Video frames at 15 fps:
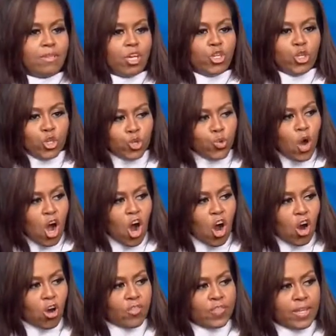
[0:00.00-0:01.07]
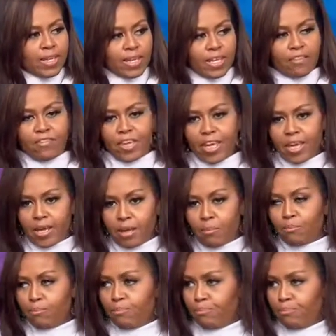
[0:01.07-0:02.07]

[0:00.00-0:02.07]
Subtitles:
You are the living,